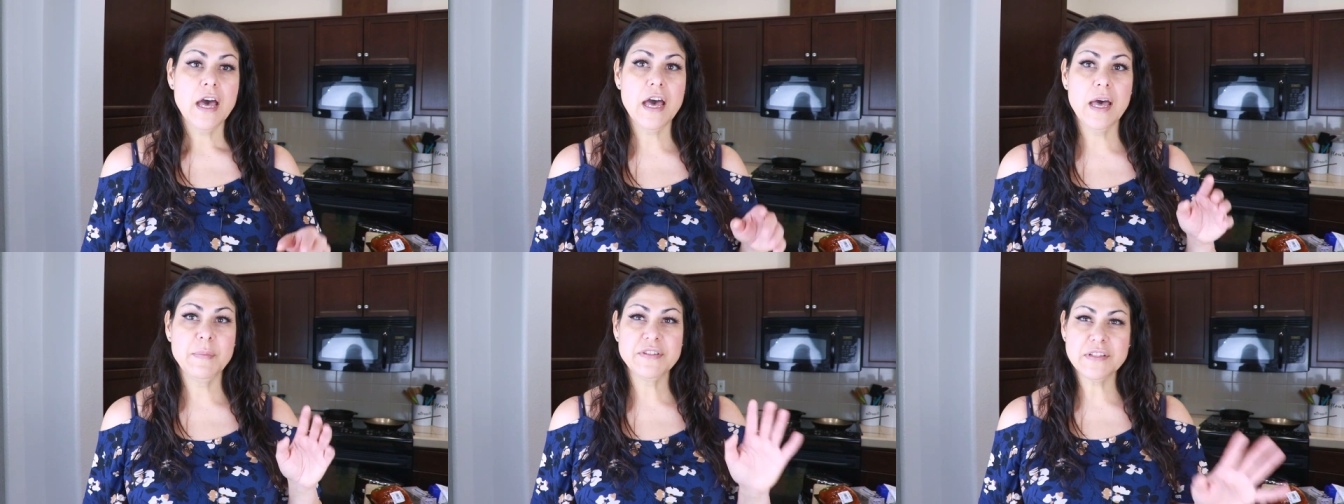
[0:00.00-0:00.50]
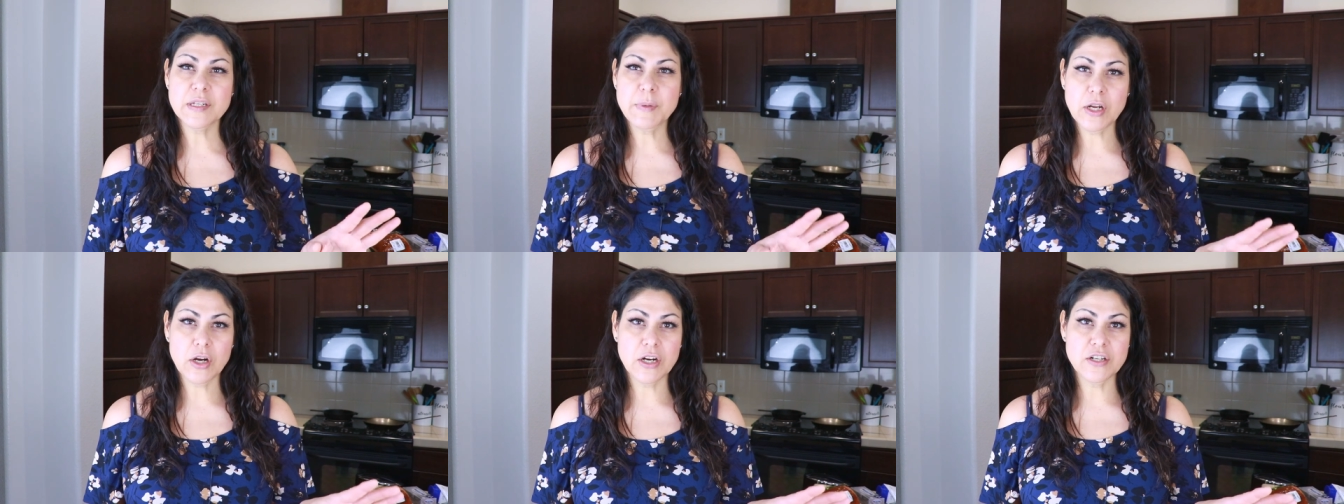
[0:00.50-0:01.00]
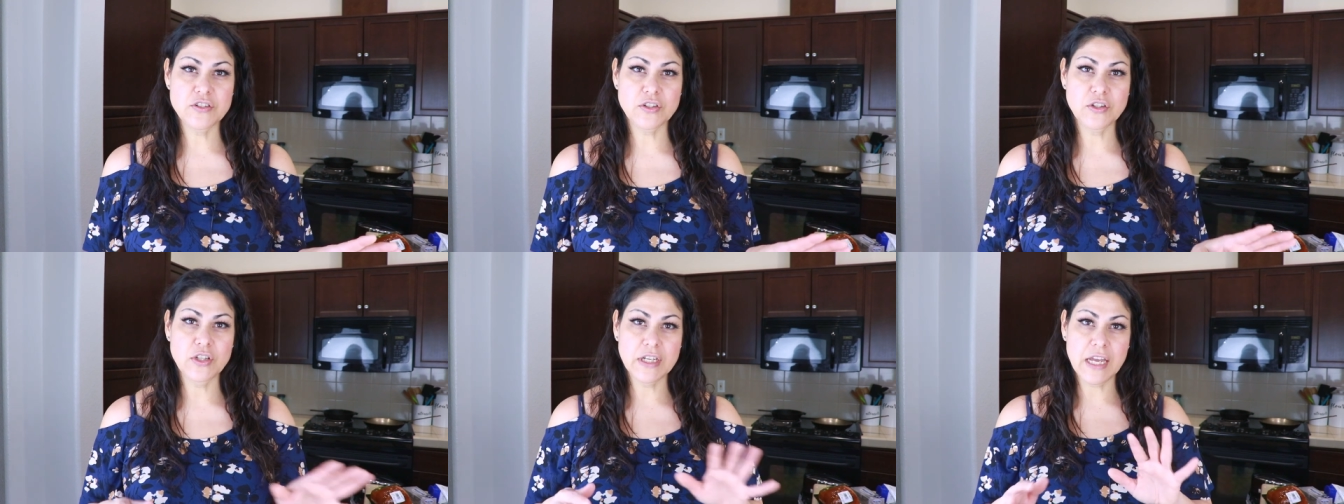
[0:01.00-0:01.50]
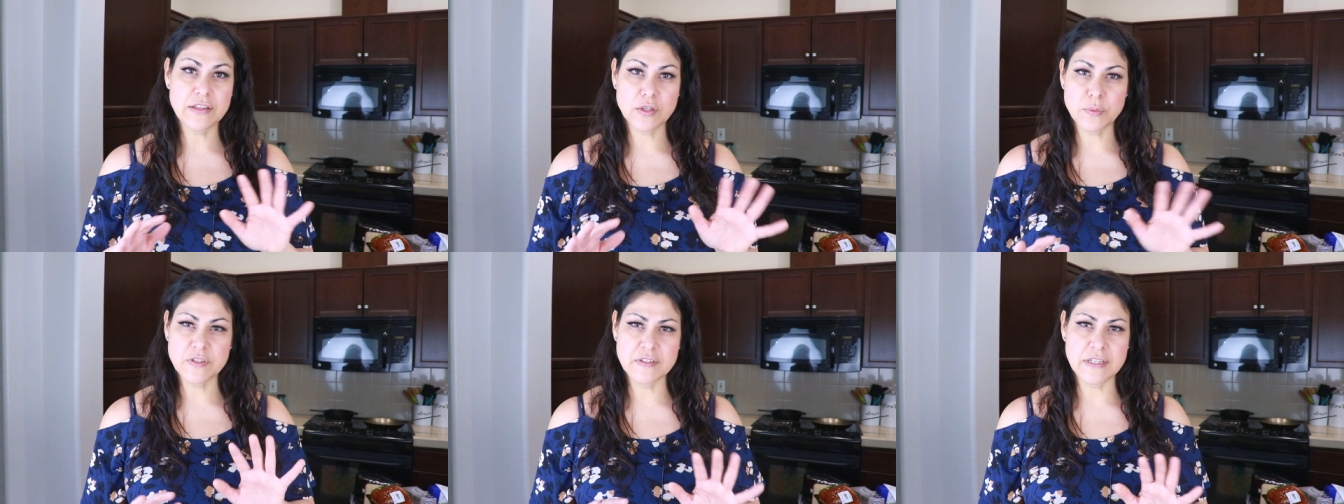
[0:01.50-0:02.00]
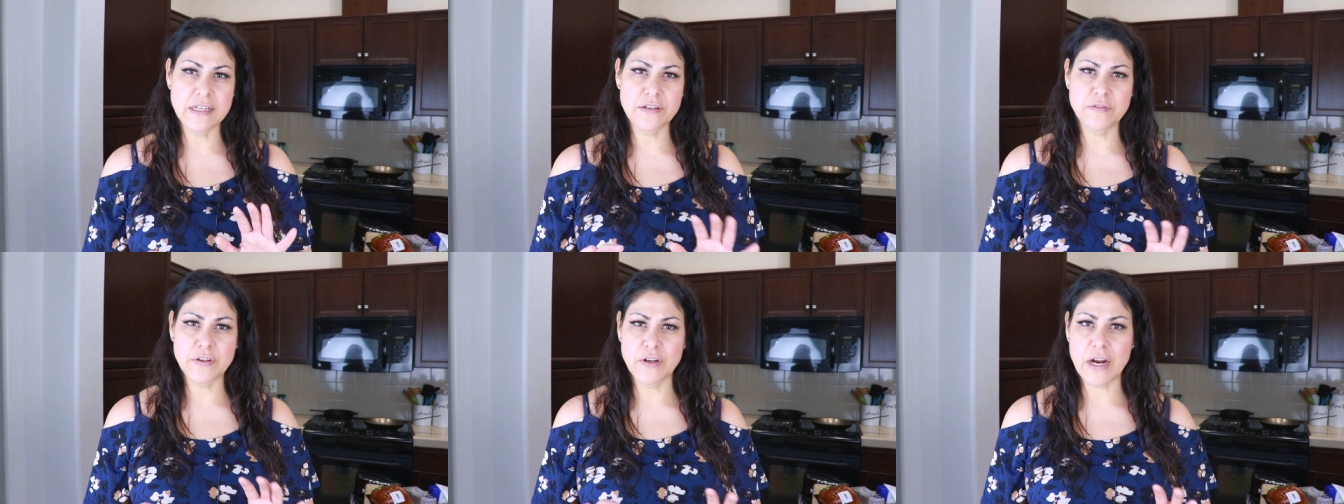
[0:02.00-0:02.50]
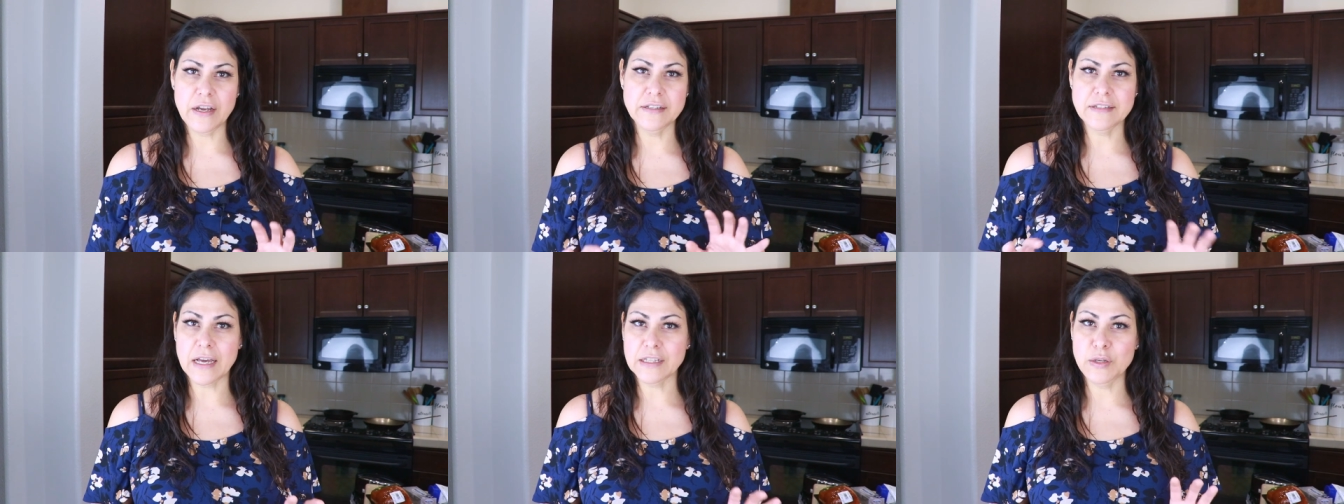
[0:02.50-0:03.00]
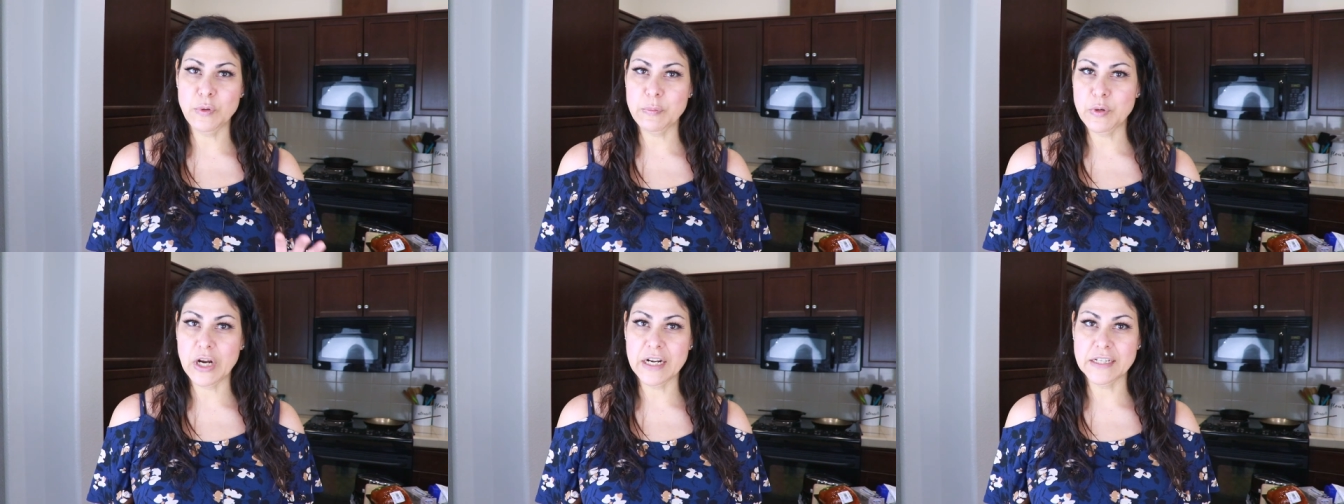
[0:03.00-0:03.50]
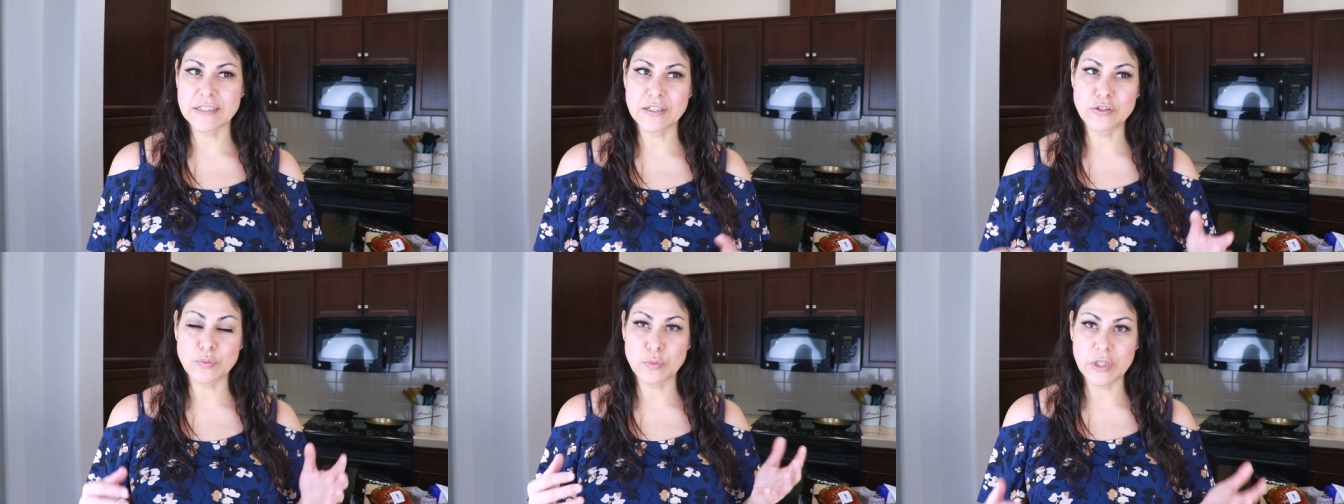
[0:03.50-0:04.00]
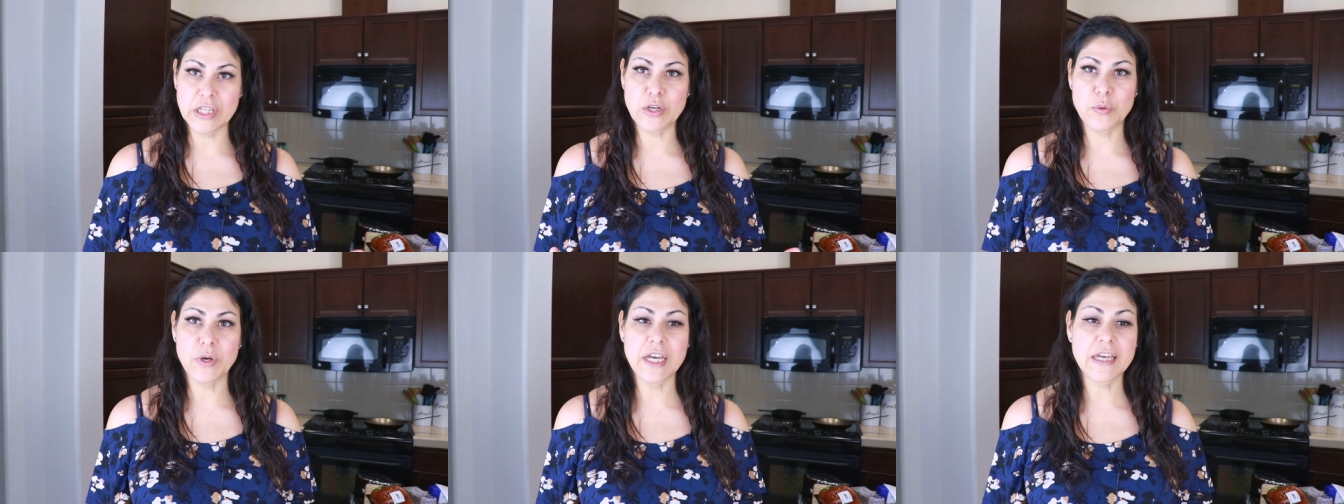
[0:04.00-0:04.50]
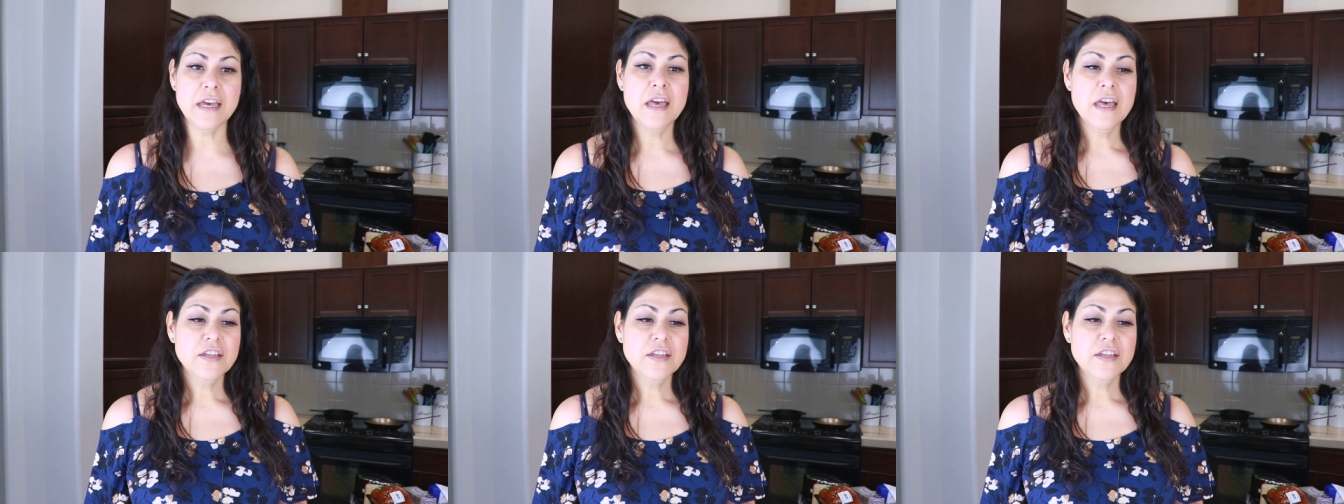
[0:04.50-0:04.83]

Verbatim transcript: Um, it's a little bit hard to look at the receipt and figure out exactly what product is really quick.